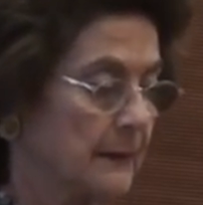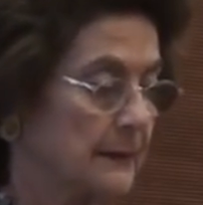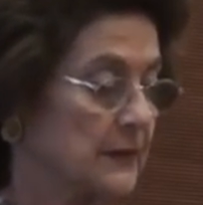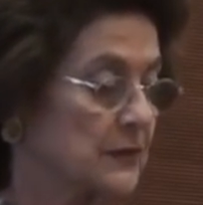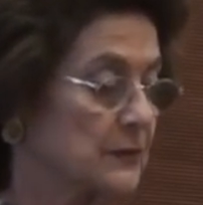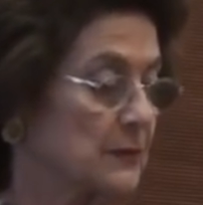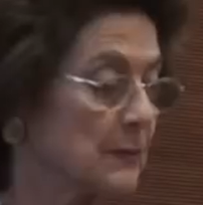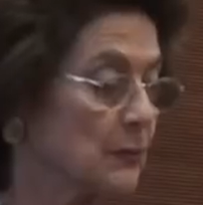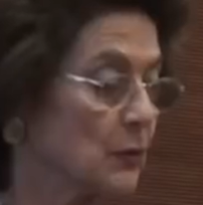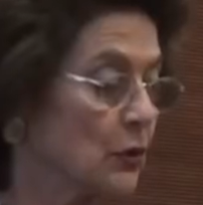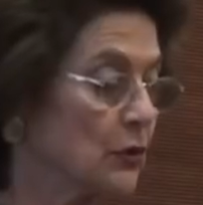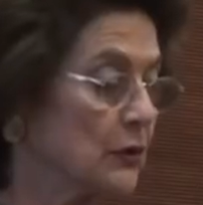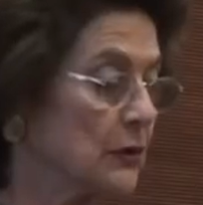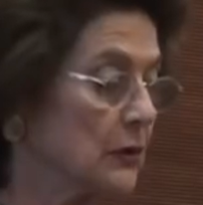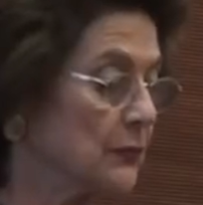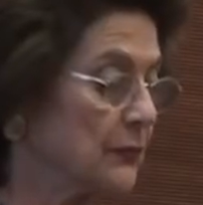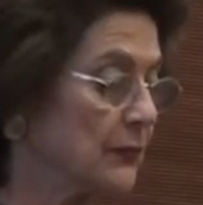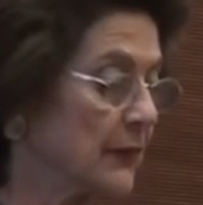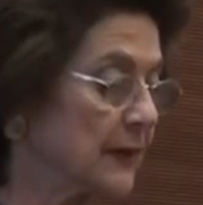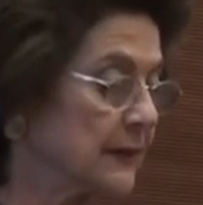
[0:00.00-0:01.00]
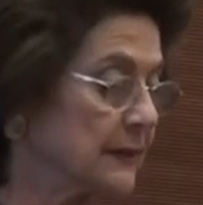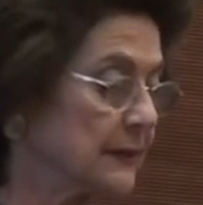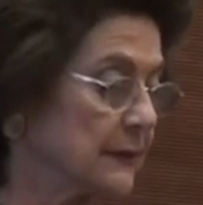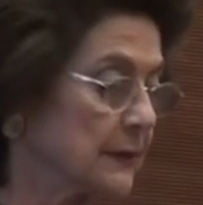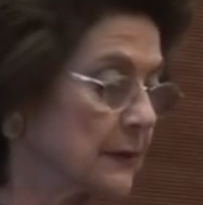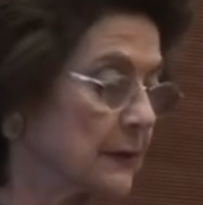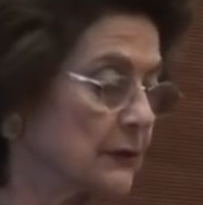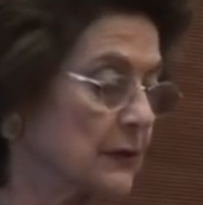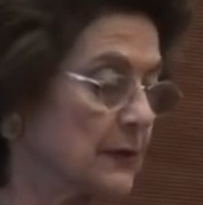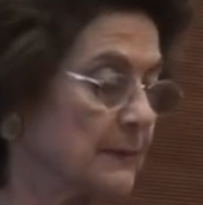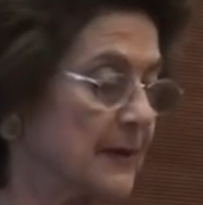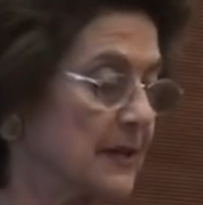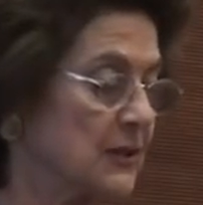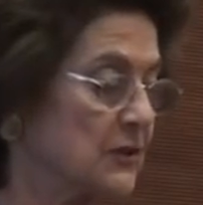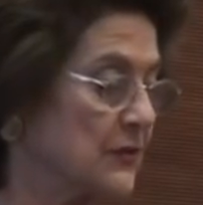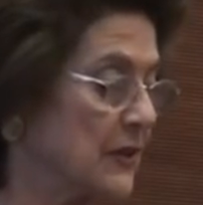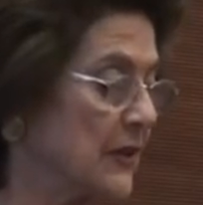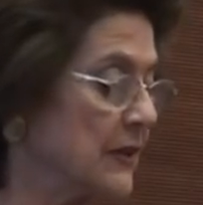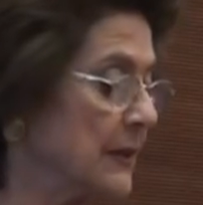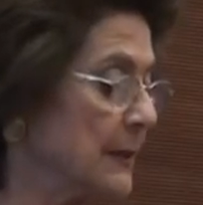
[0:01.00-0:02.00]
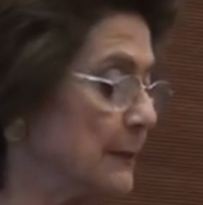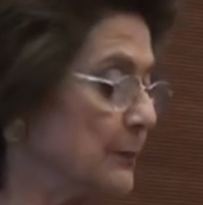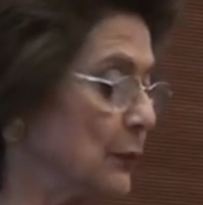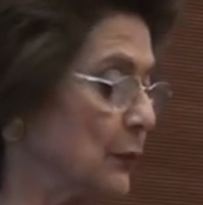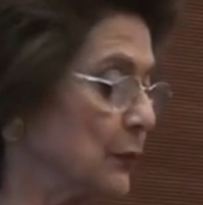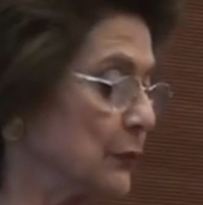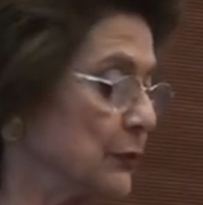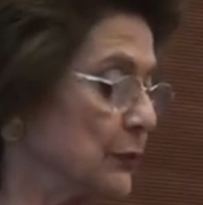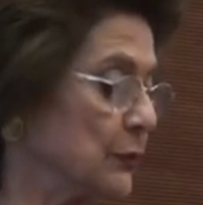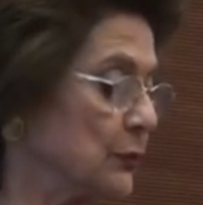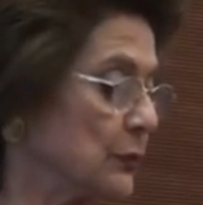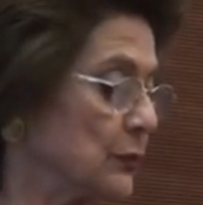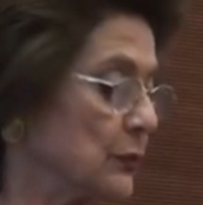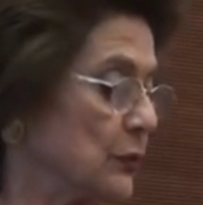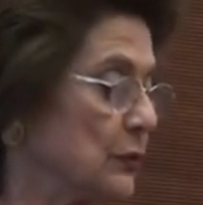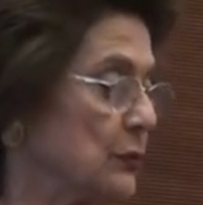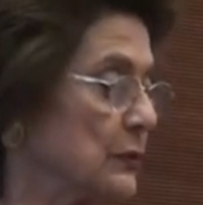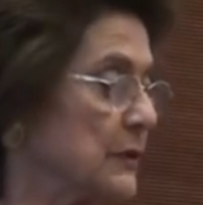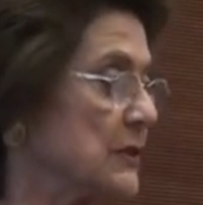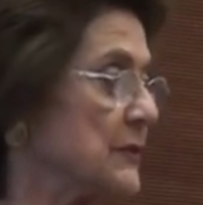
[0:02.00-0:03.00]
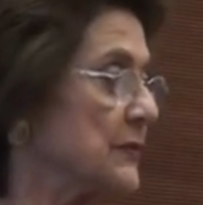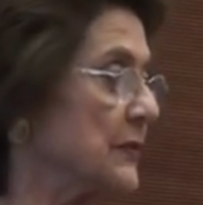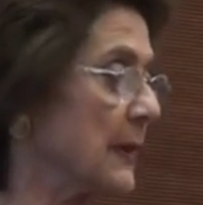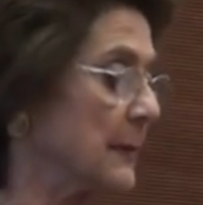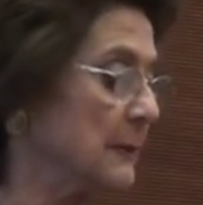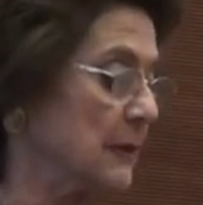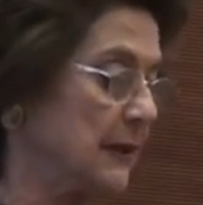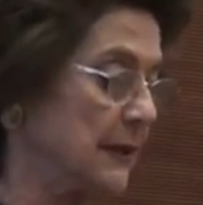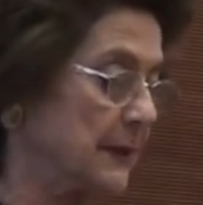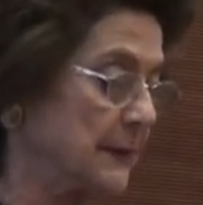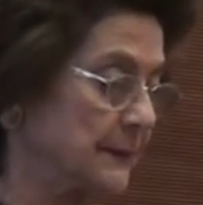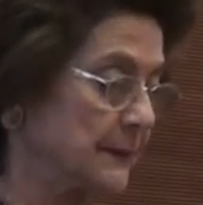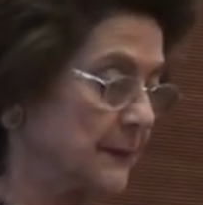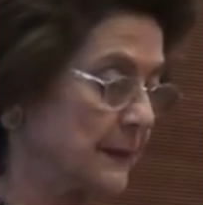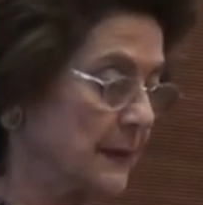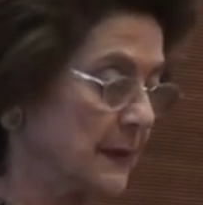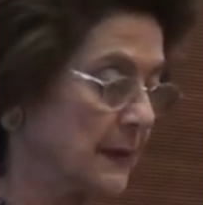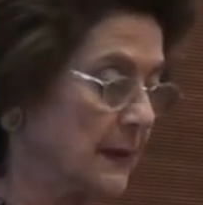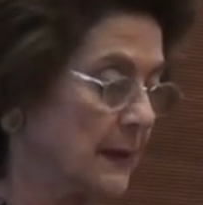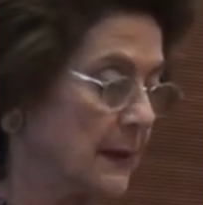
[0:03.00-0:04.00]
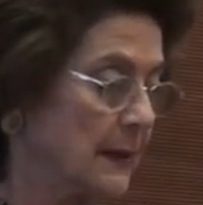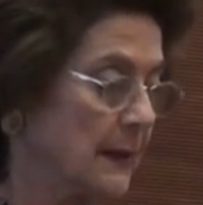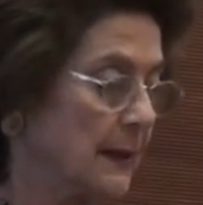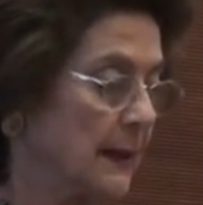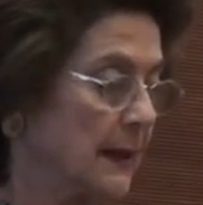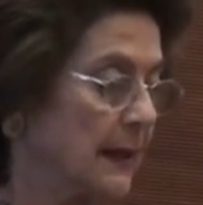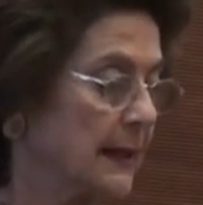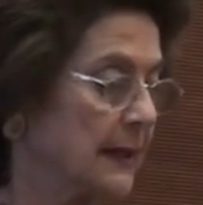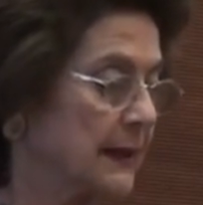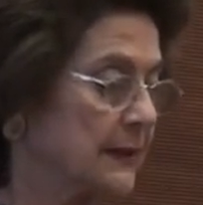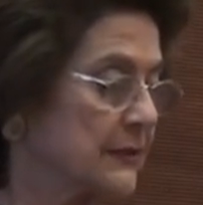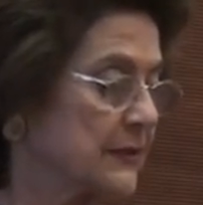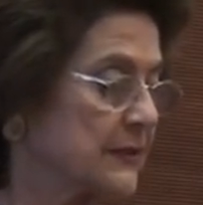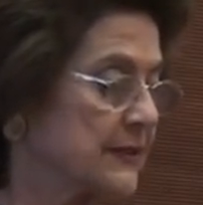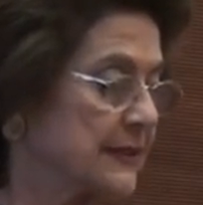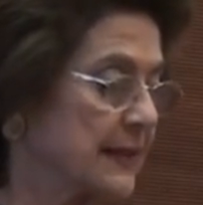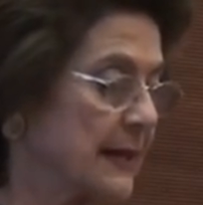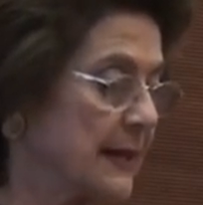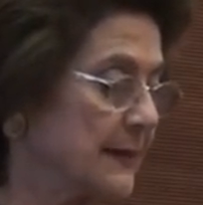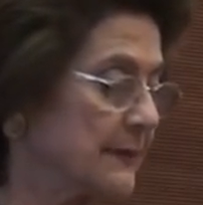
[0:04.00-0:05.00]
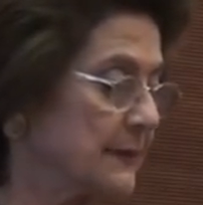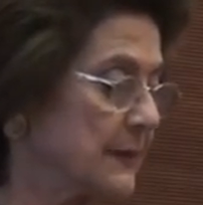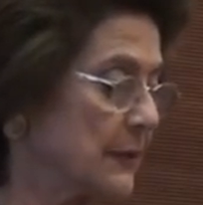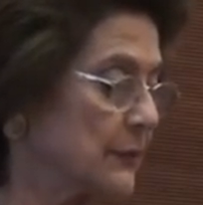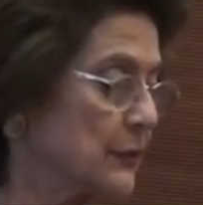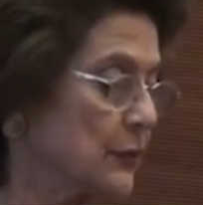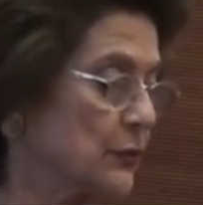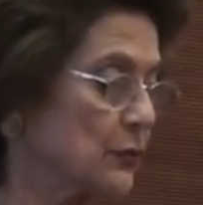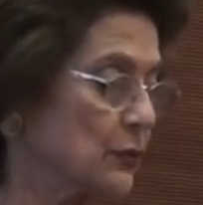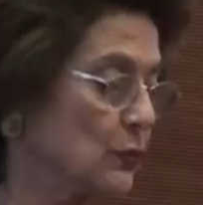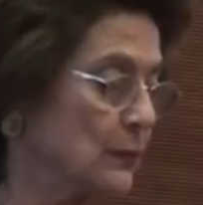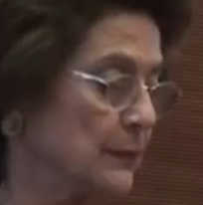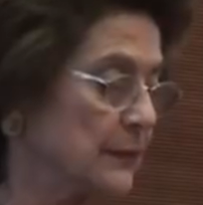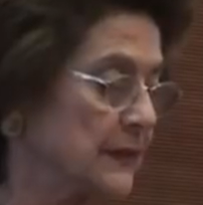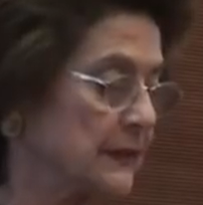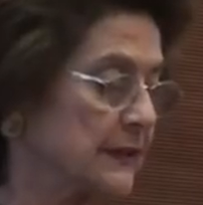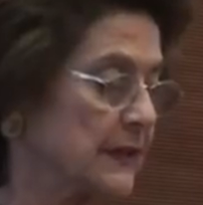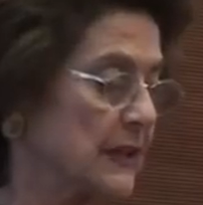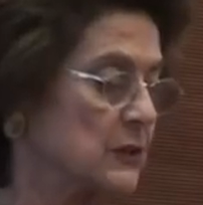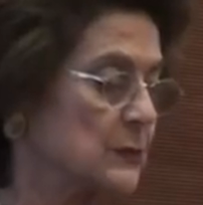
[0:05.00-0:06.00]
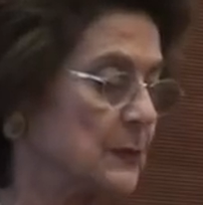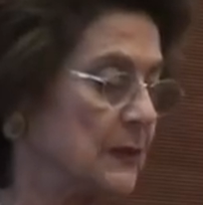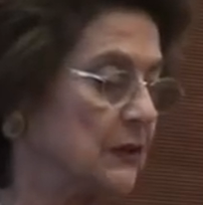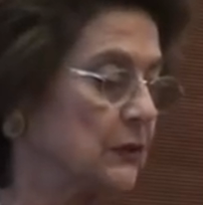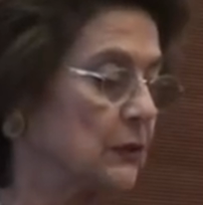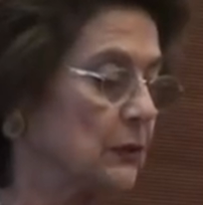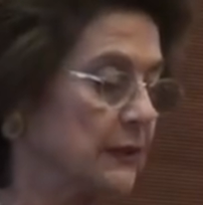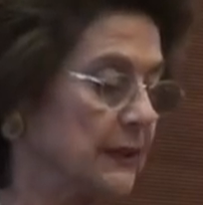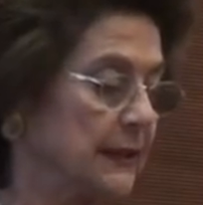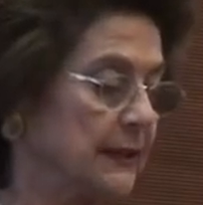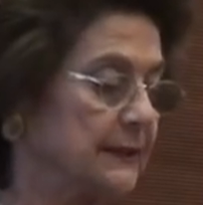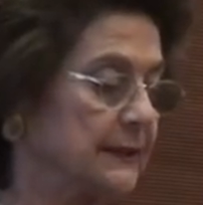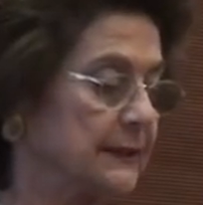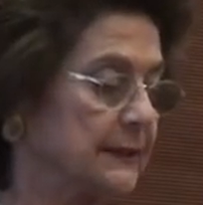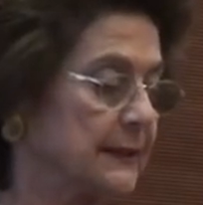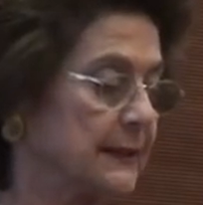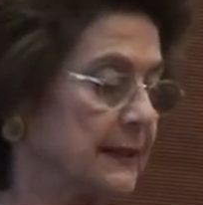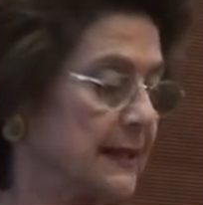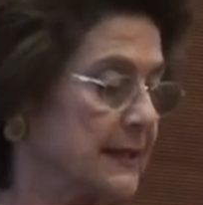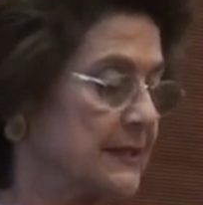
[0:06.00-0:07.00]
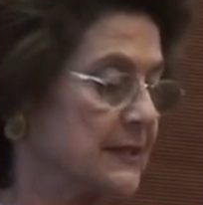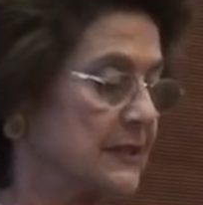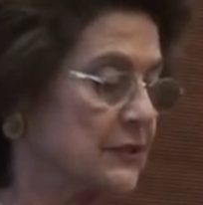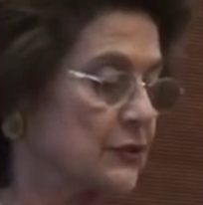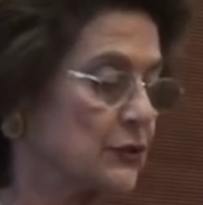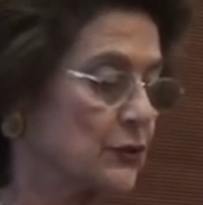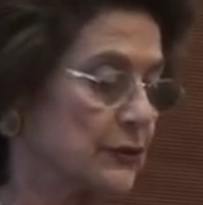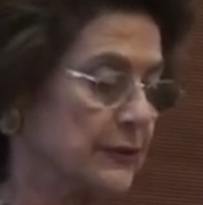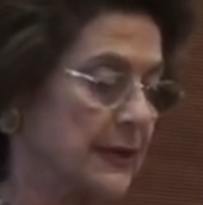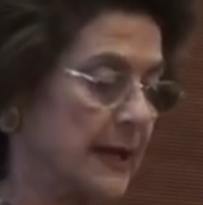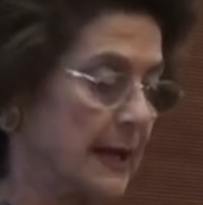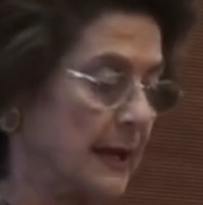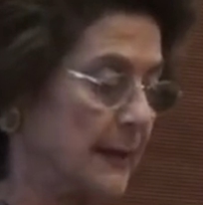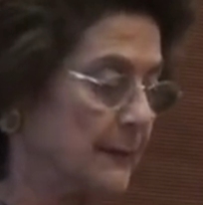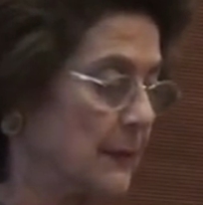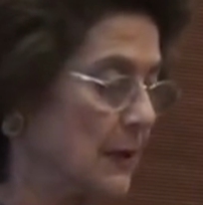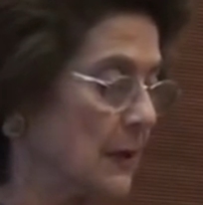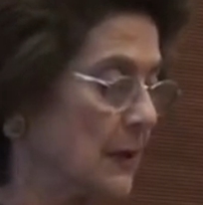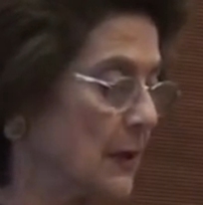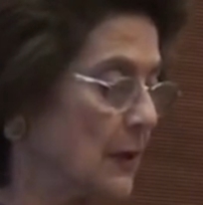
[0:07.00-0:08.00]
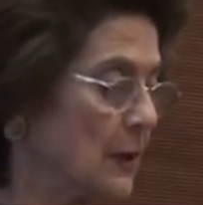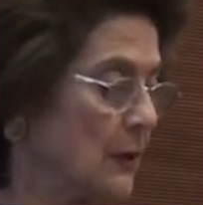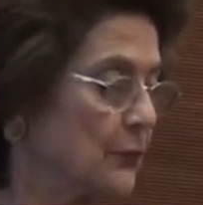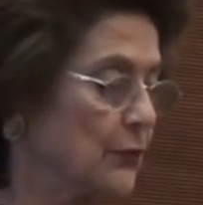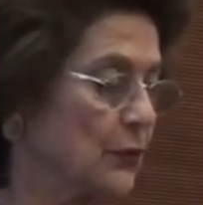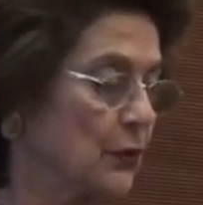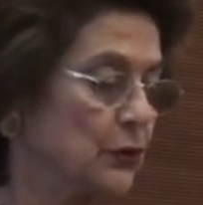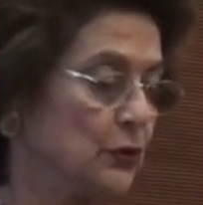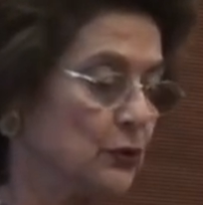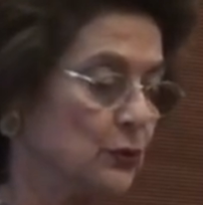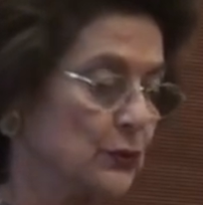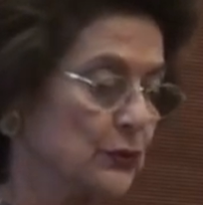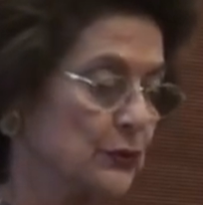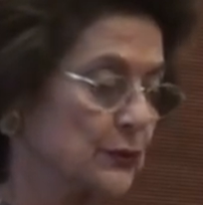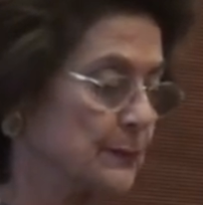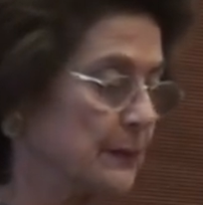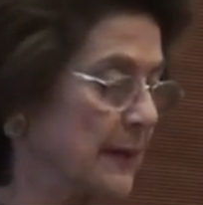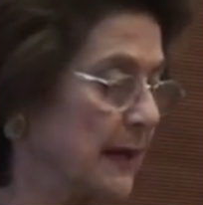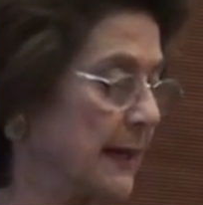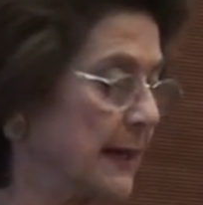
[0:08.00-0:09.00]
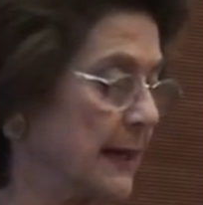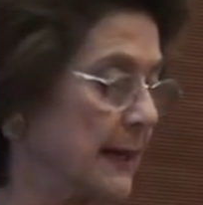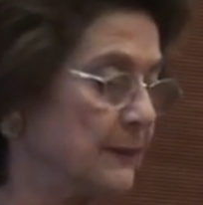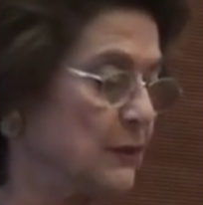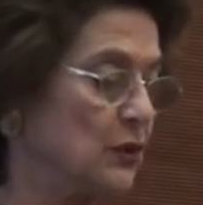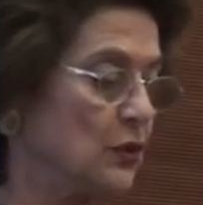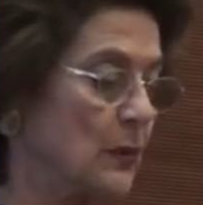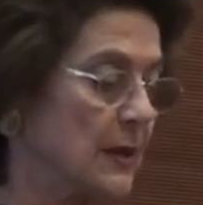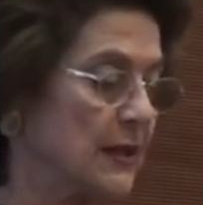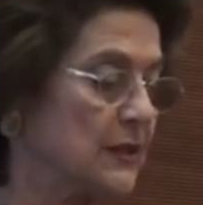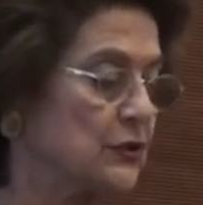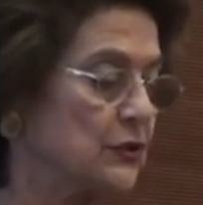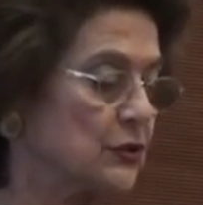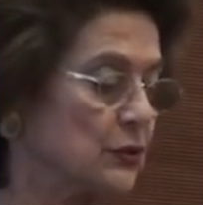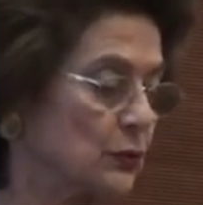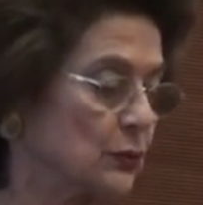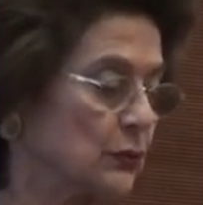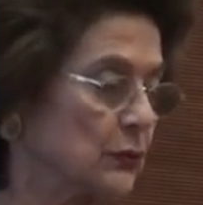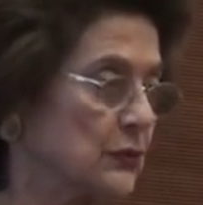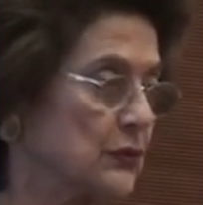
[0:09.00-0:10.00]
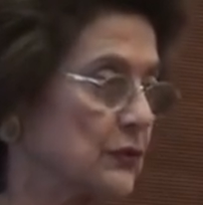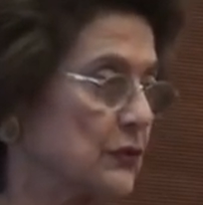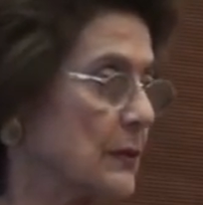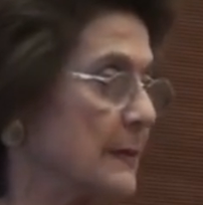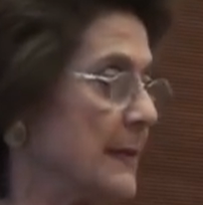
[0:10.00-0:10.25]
This memorial fund remains very important to the Younes family. I understand that the room that has been donated in Nadia's name for use by MUN students